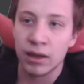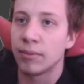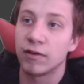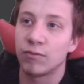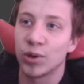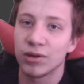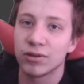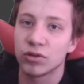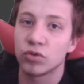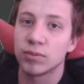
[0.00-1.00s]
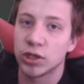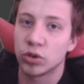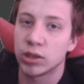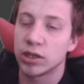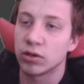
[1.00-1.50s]
With polygon tool, make
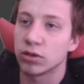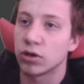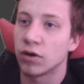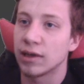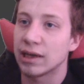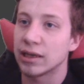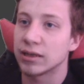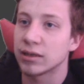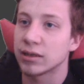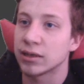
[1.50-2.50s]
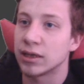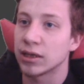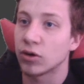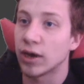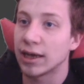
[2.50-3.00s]
sure that your drawing is
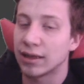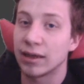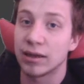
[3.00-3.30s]
connected.